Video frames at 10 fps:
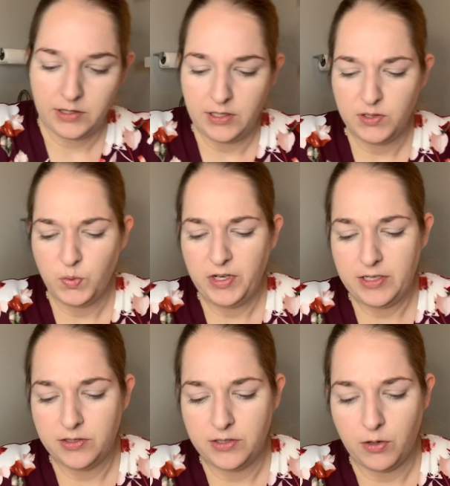This one
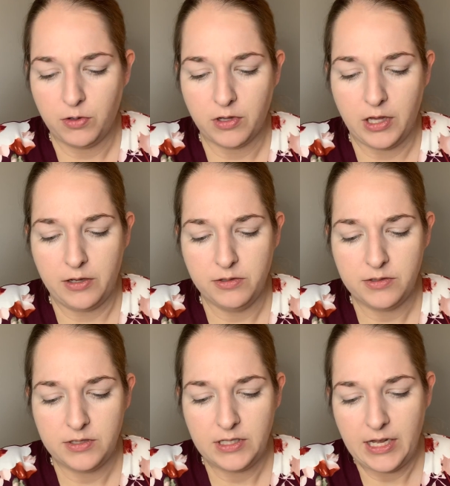is so
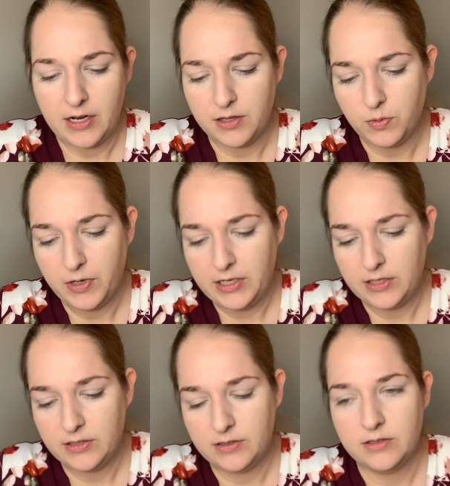close to that other
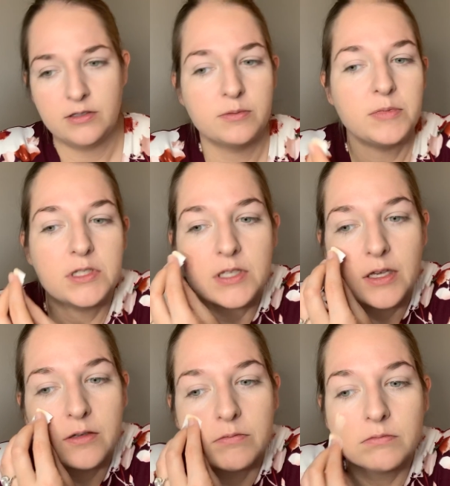one. Let me
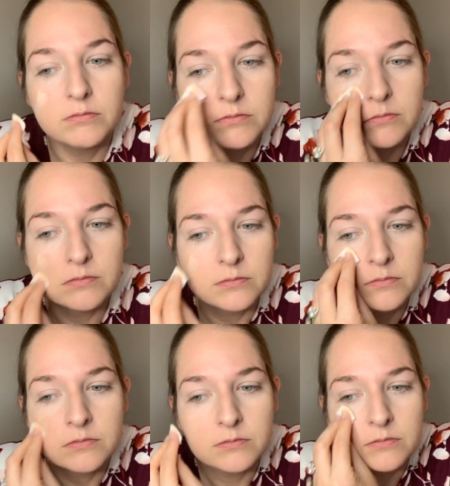see.
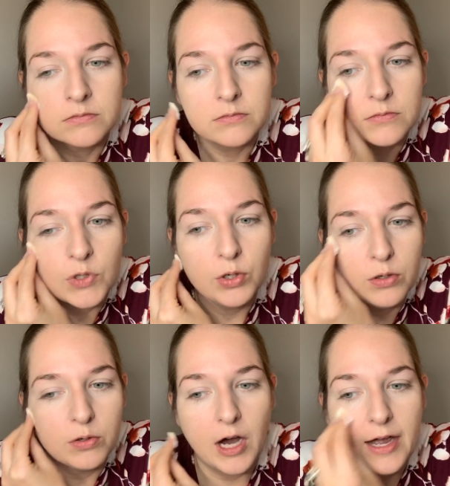
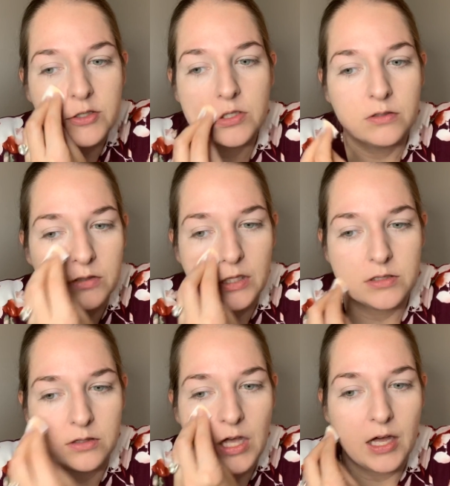Oh gosh,
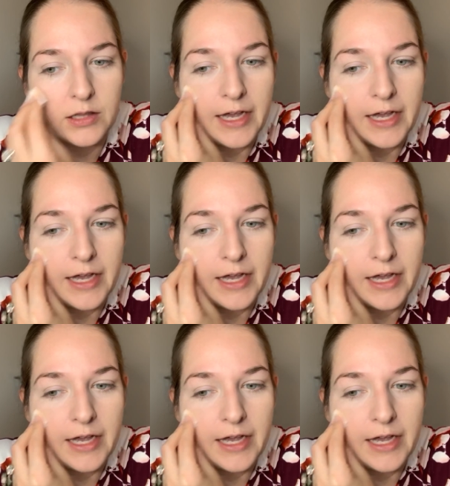that's a lot